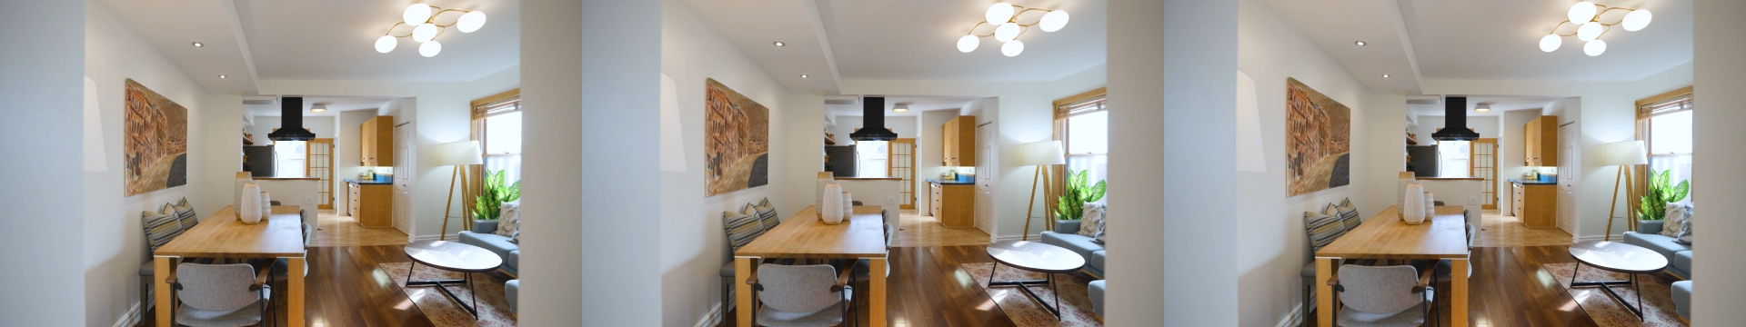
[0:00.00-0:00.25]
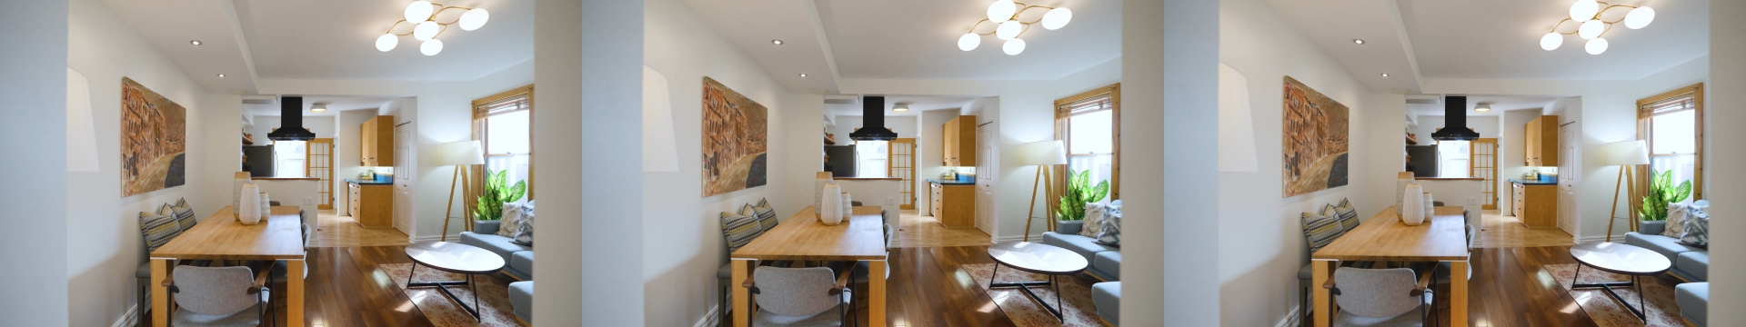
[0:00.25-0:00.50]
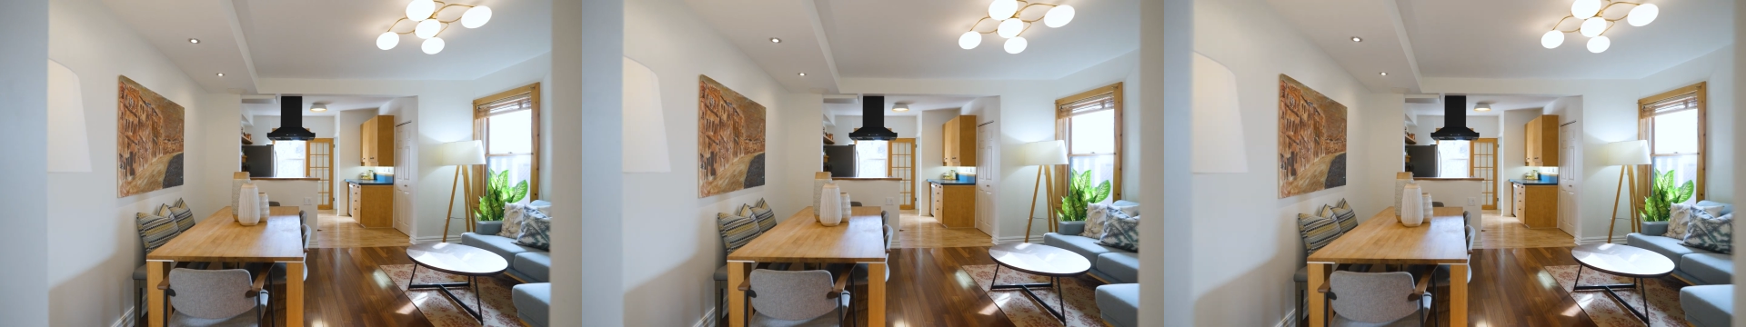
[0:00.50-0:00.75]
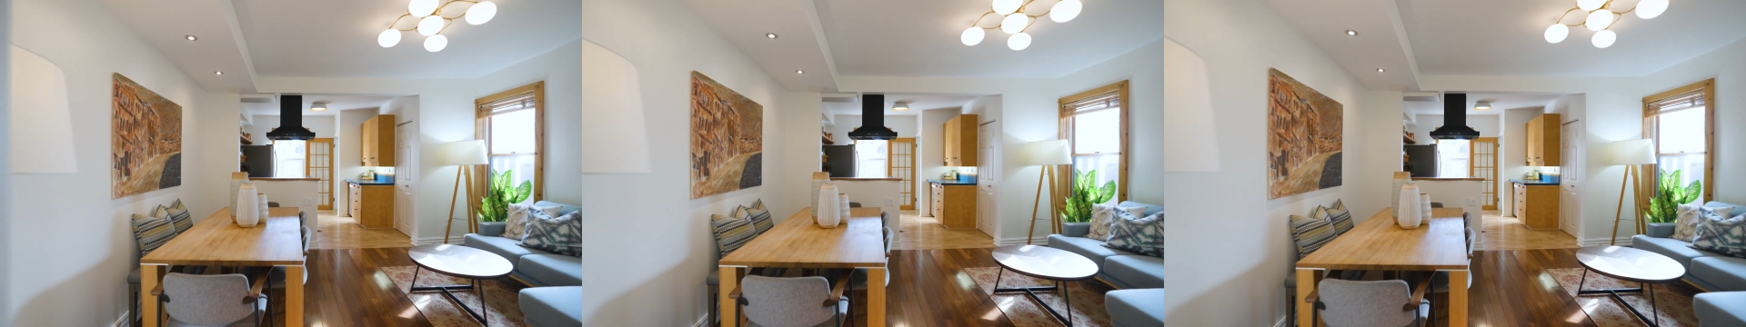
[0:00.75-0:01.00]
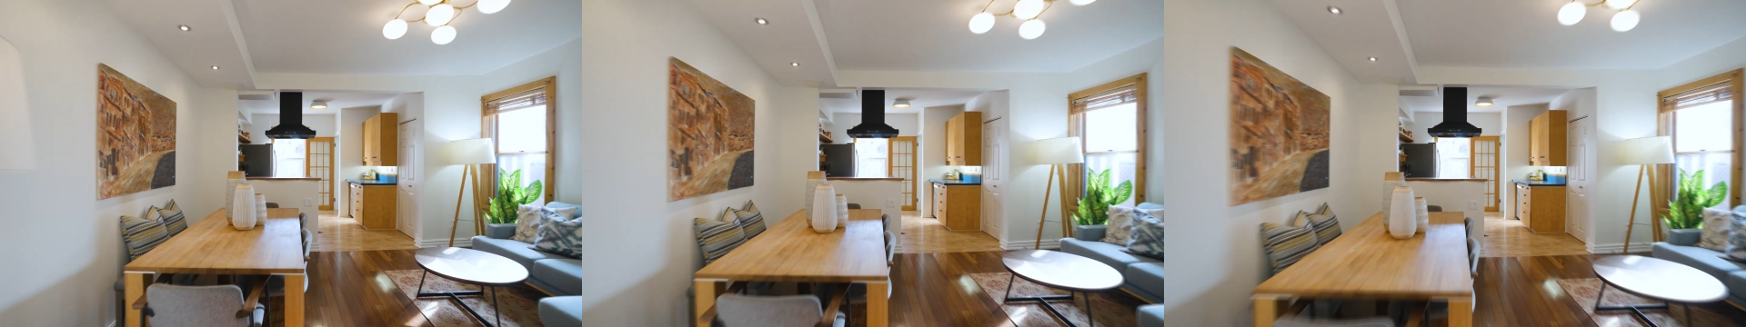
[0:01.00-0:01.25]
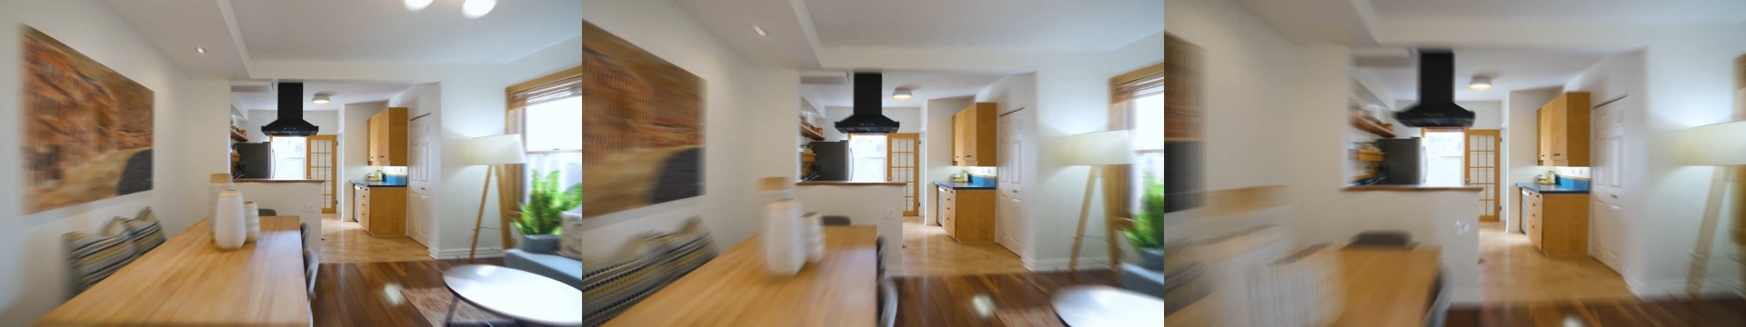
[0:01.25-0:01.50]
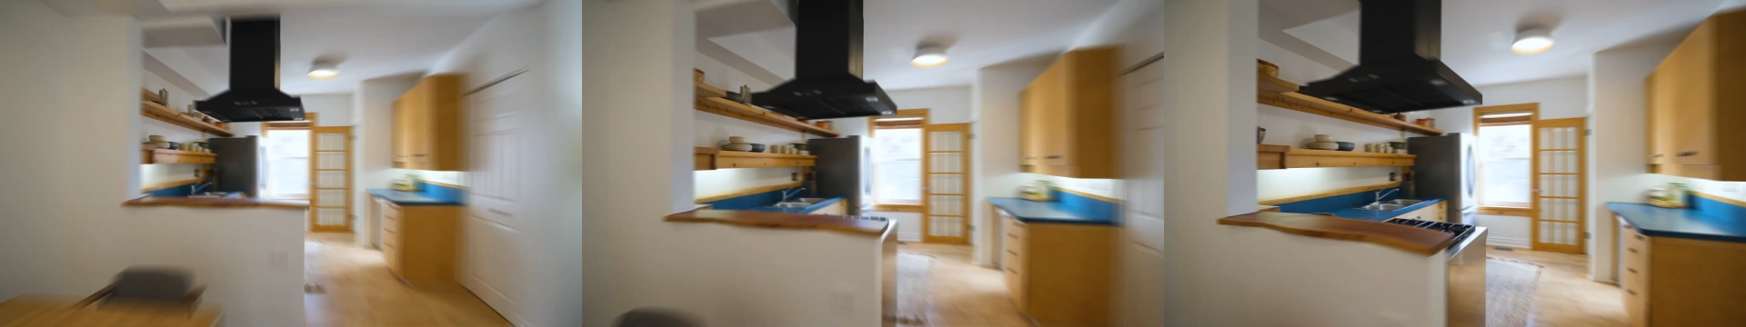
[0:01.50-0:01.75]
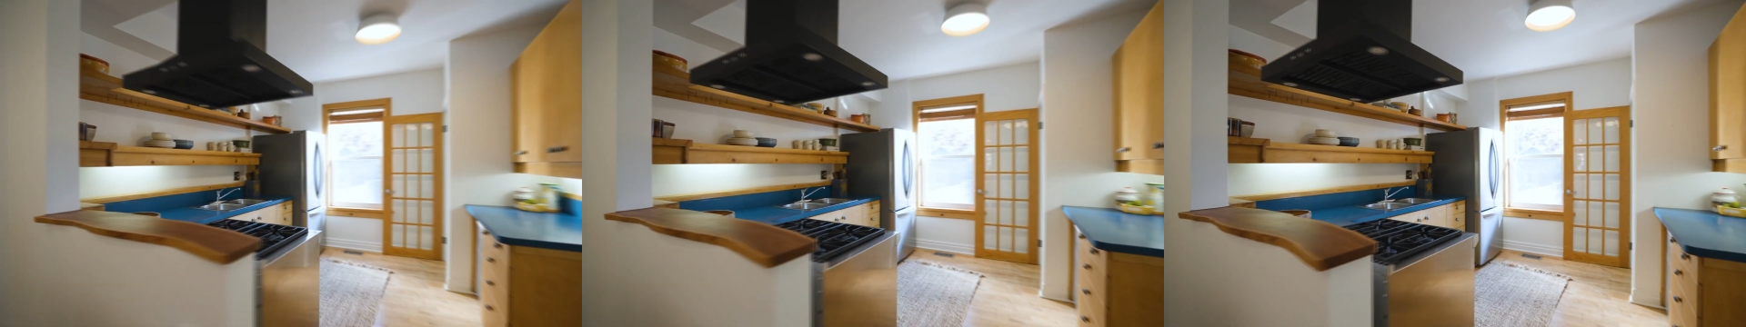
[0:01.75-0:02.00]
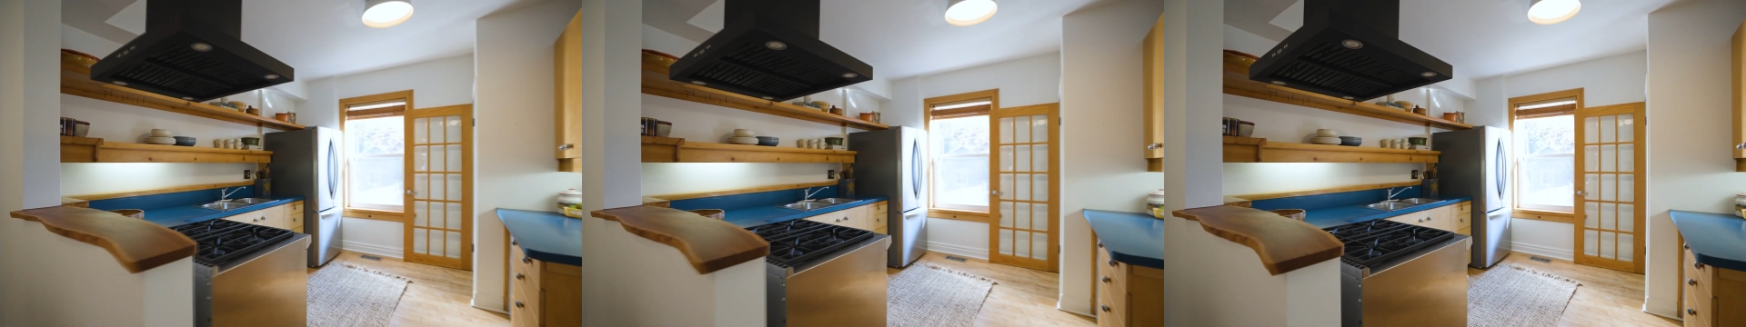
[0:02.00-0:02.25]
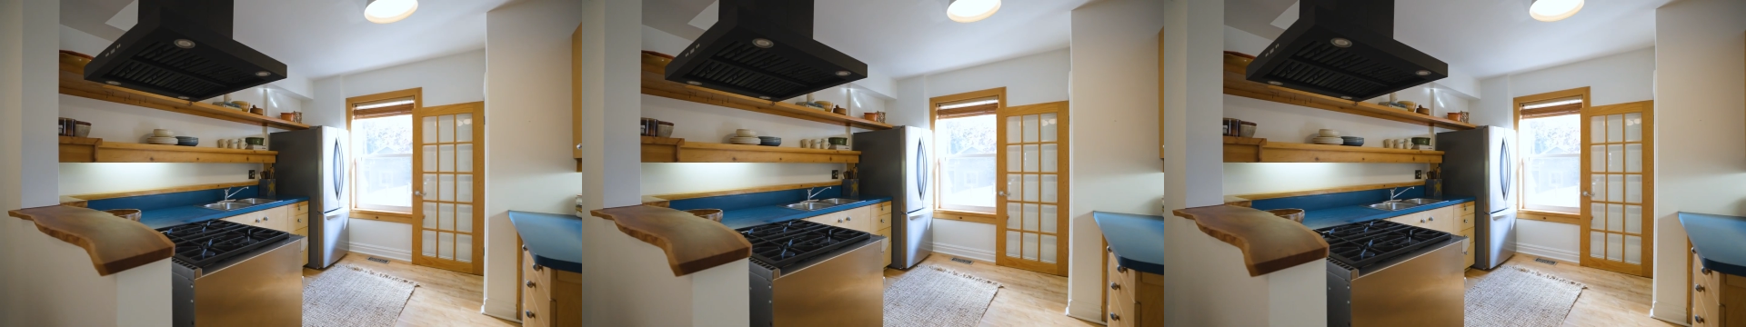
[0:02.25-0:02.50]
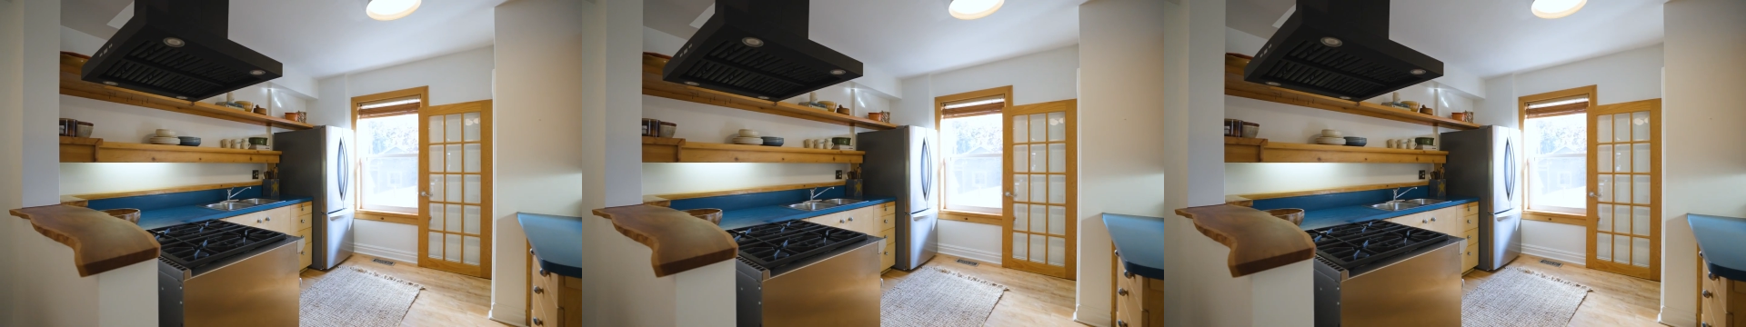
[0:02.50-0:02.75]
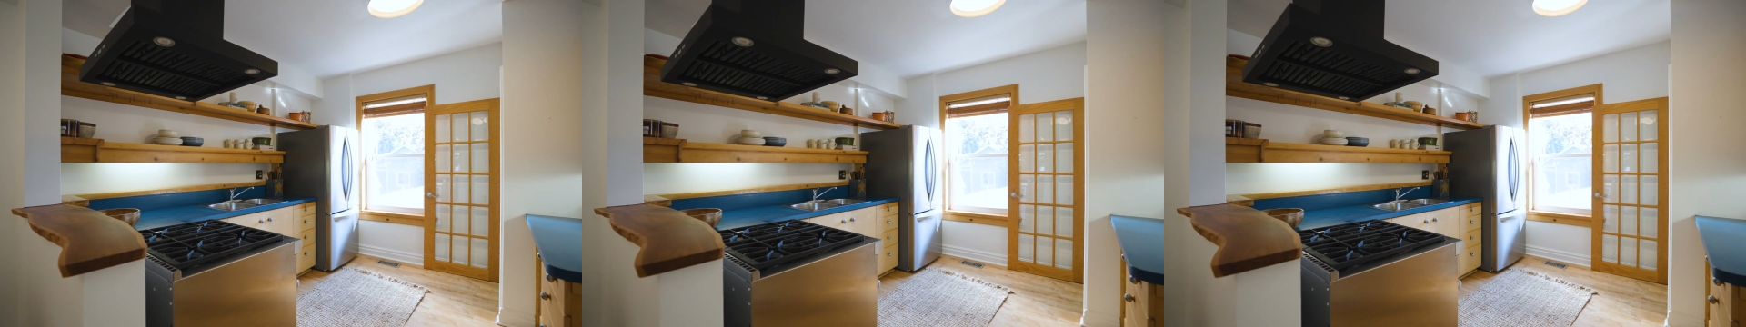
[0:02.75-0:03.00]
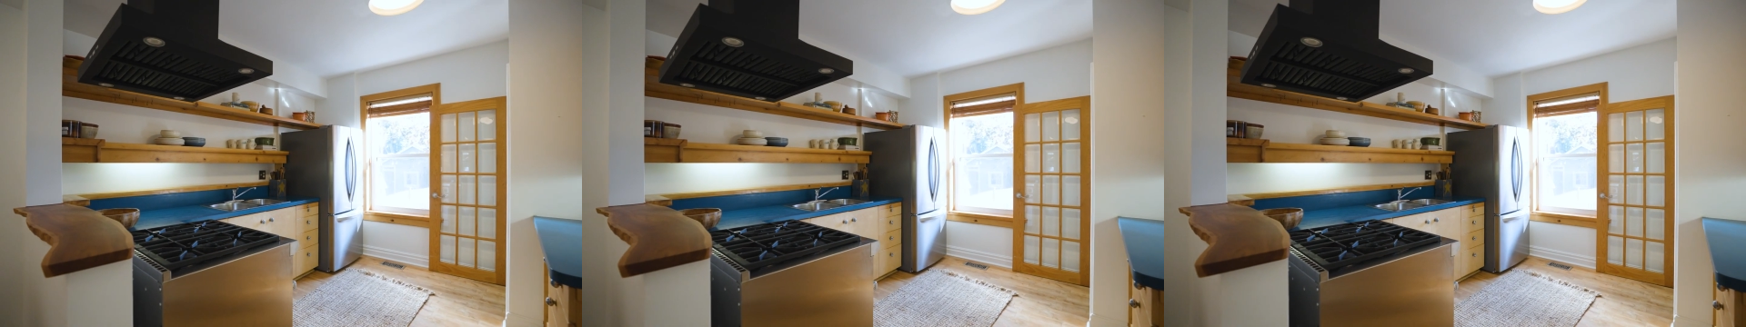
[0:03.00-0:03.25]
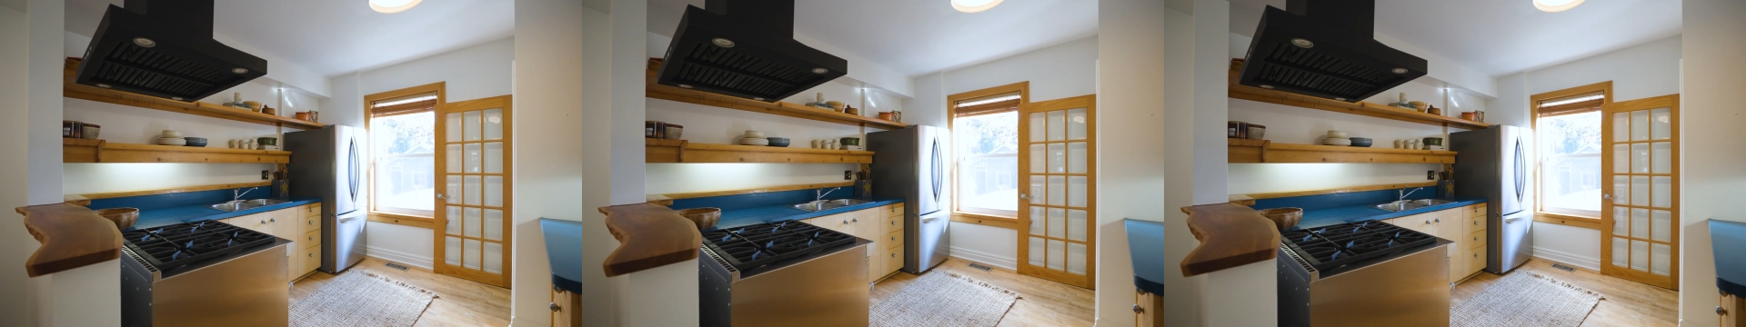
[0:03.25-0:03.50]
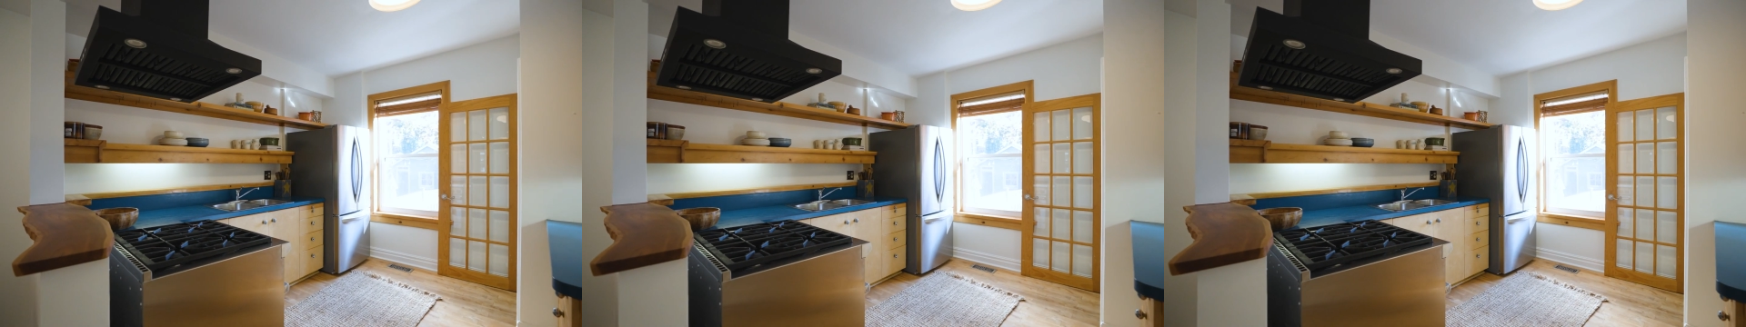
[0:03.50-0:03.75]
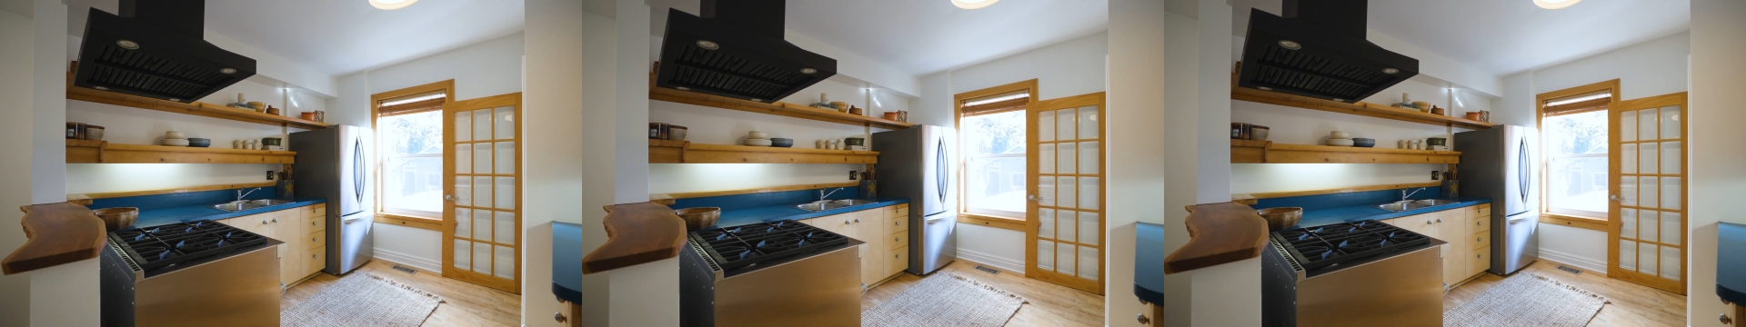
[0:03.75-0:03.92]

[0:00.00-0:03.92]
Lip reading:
(no speaker visible)